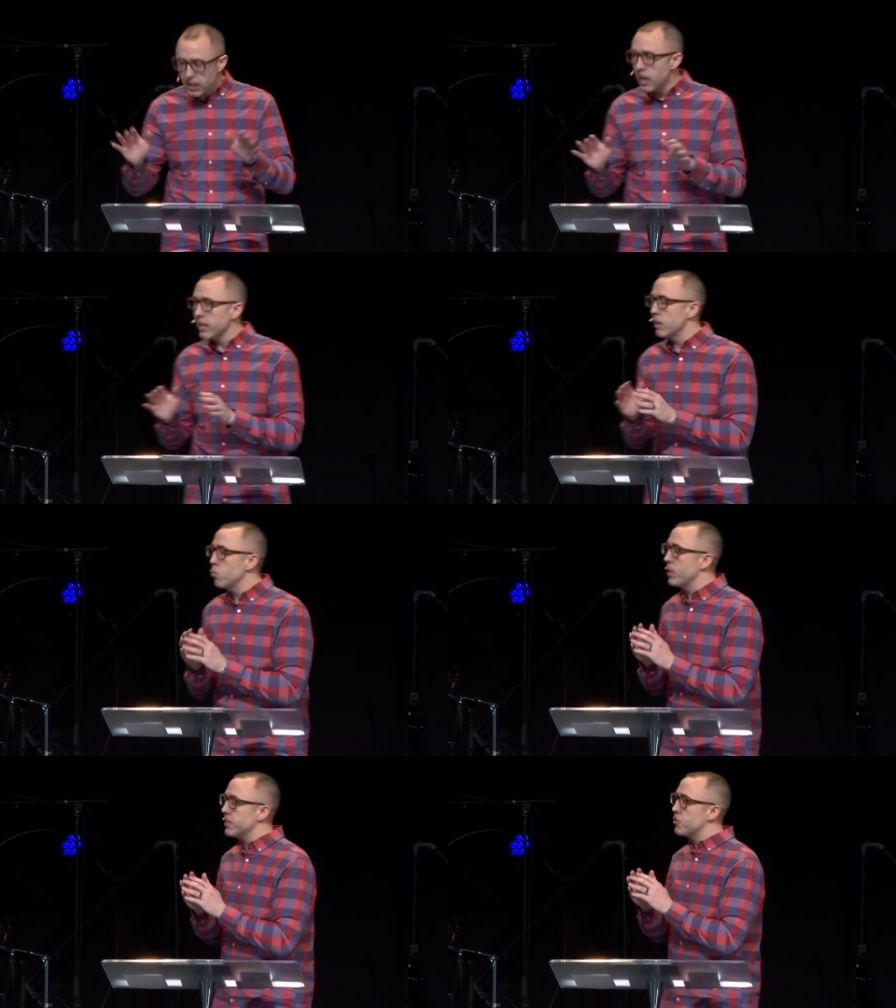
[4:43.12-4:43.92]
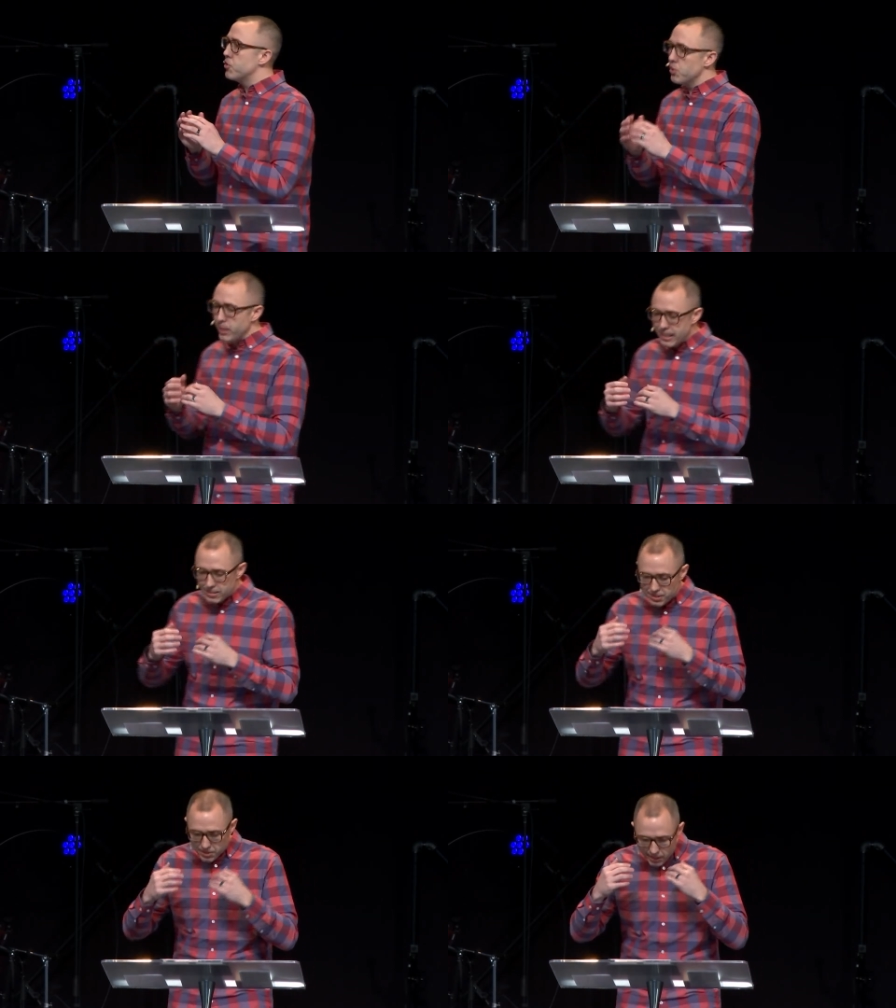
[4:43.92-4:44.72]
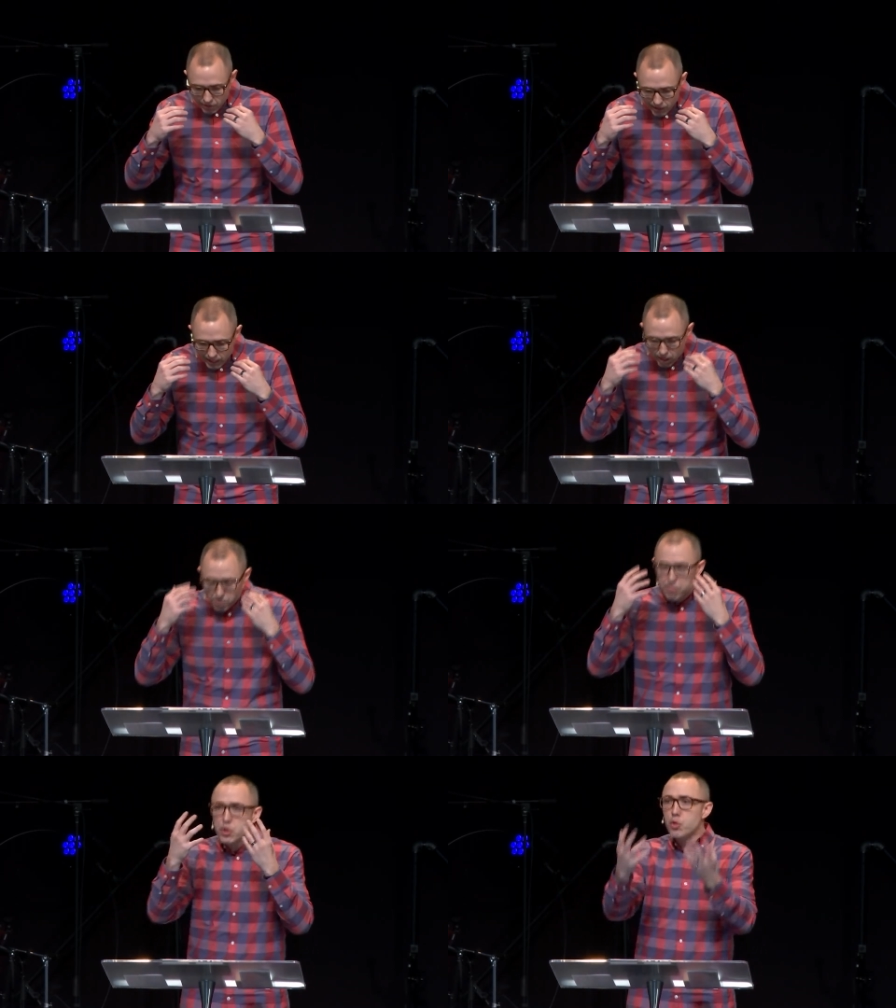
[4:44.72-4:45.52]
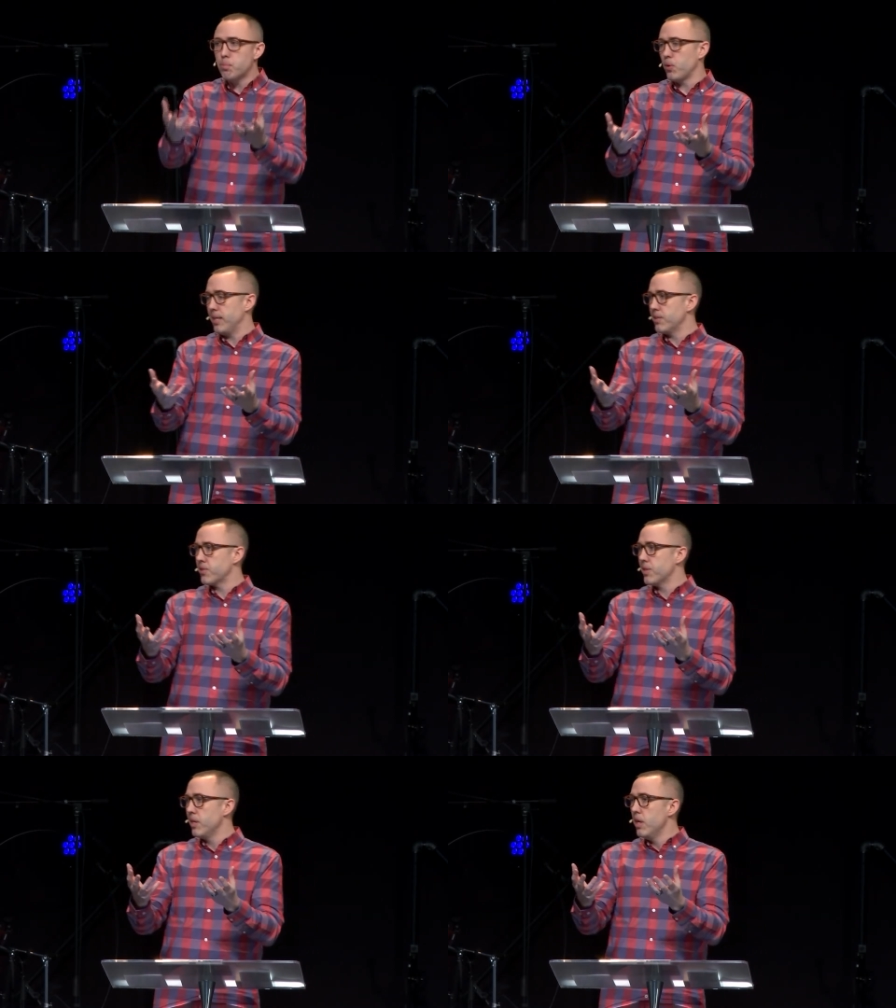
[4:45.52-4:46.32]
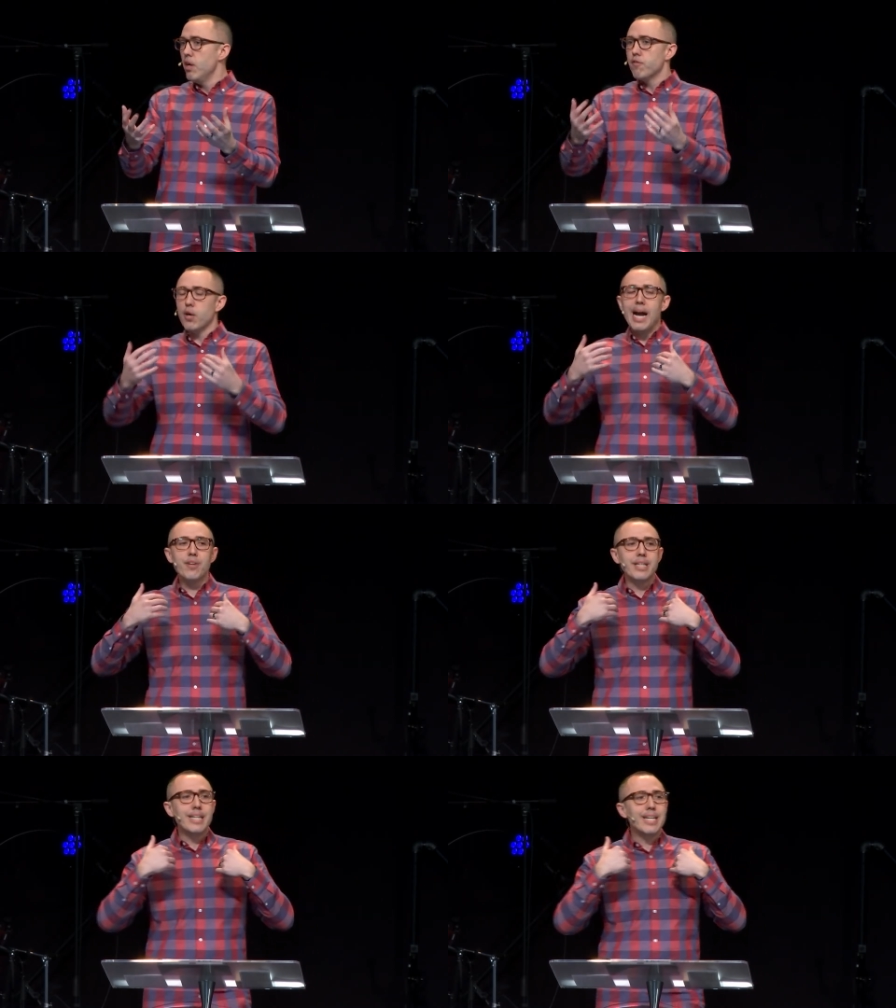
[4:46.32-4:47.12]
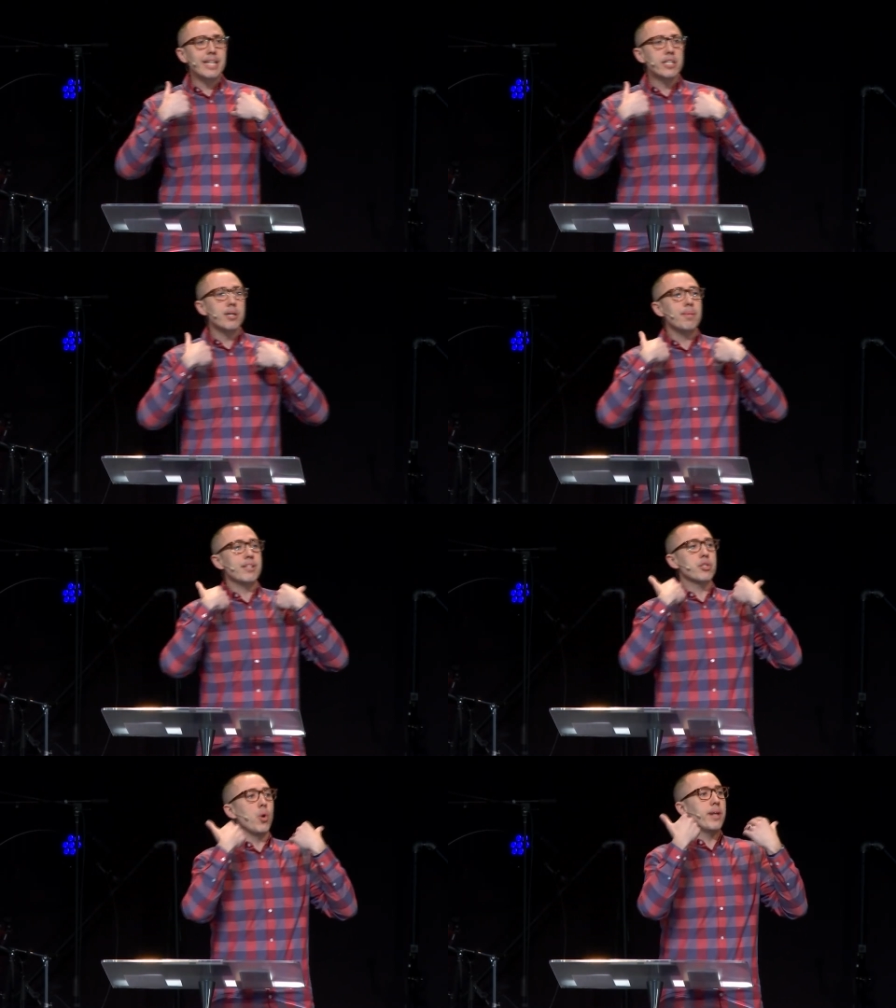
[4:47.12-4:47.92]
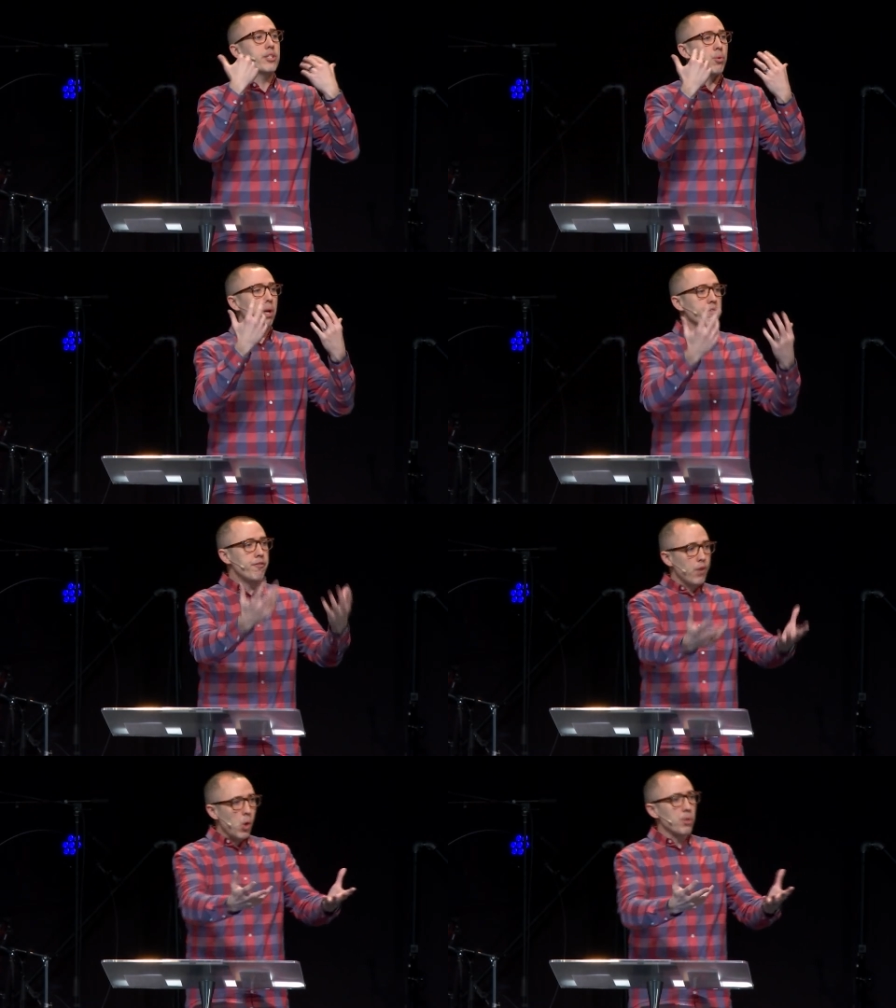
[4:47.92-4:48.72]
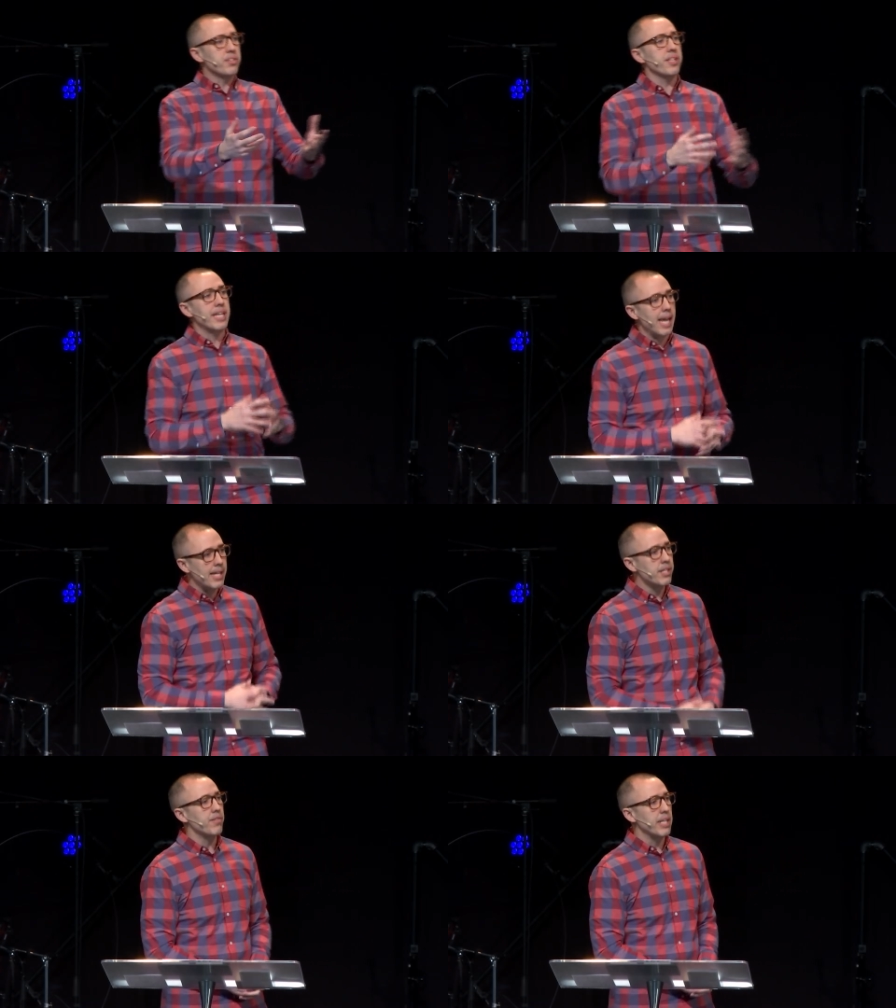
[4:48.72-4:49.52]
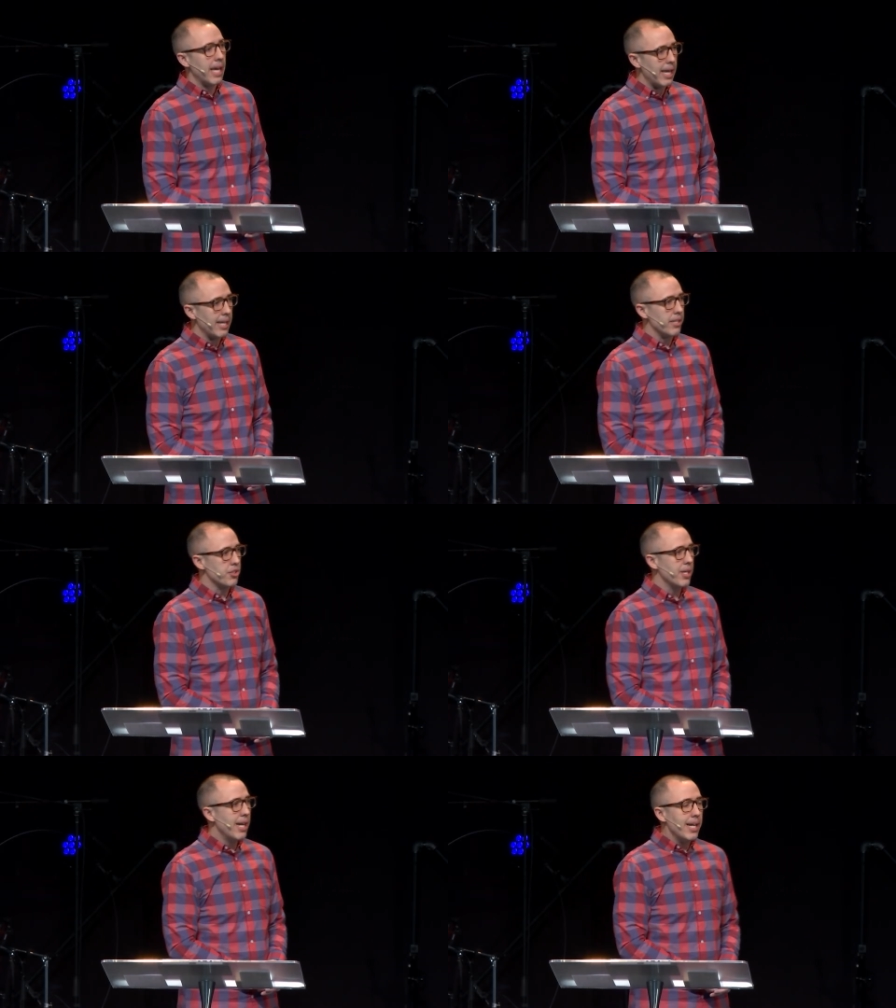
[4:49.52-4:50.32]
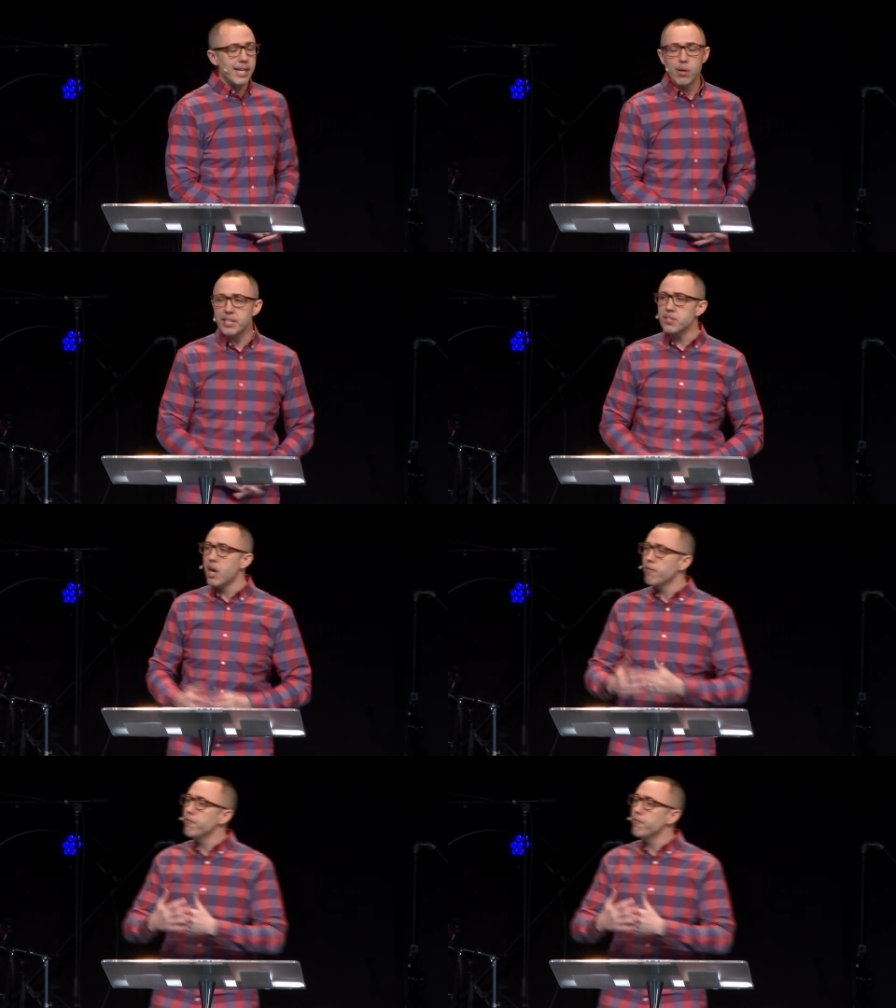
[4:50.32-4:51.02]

God. And what he's doing is he's giving a blueprint for how the kingdom is going to unfold to the end of the age. Now, he's not